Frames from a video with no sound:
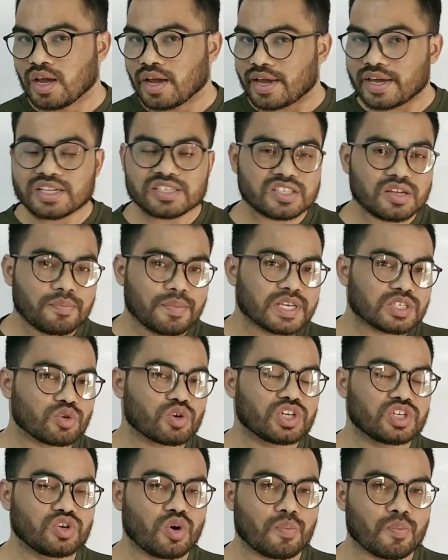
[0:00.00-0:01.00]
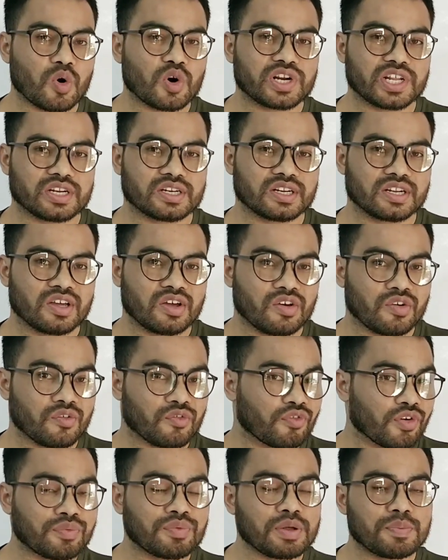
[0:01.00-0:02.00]
It is a majority of more than
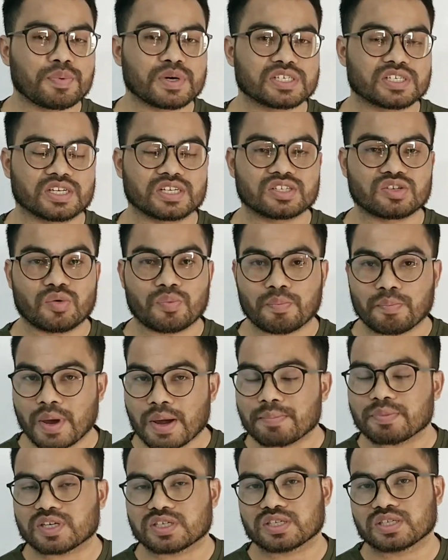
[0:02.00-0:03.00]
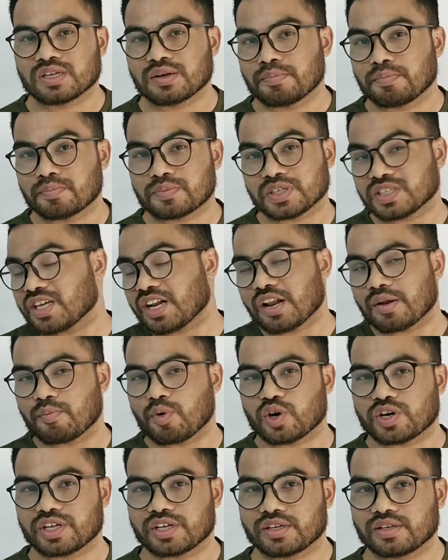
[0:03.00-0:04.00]
50% of members present in
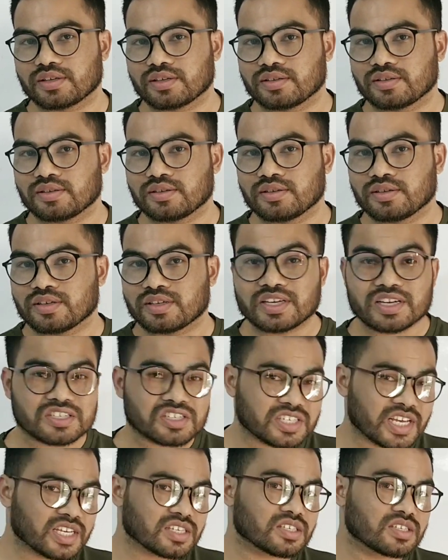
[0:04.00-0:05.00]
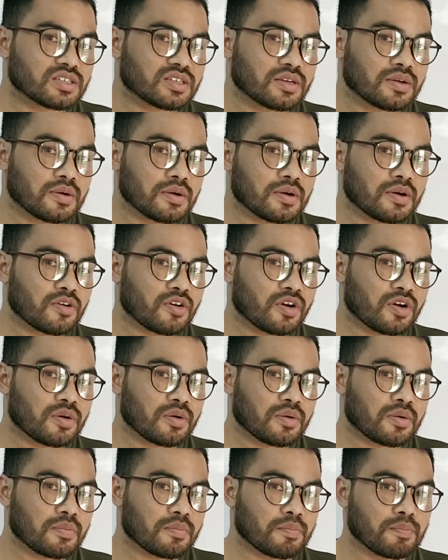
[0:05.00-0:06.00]
voting. Here says
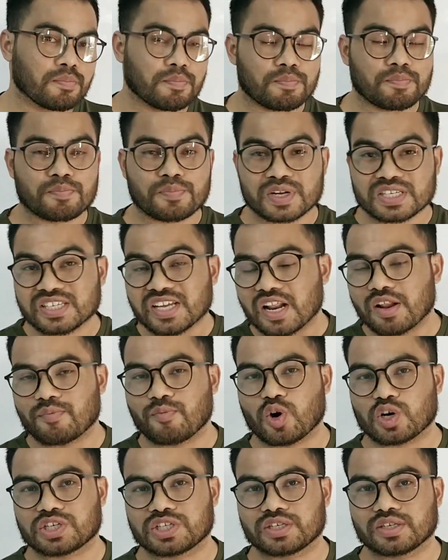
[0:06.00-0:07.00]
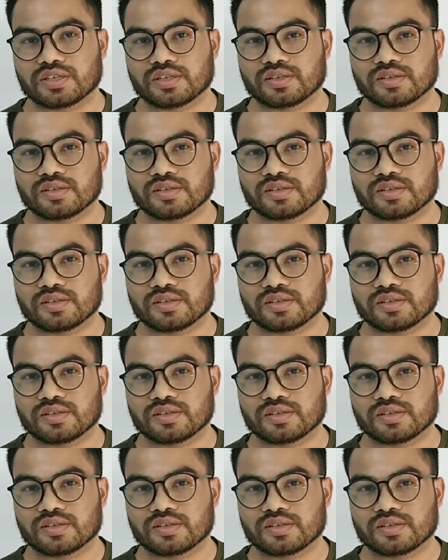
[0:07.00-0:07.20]
present in voting.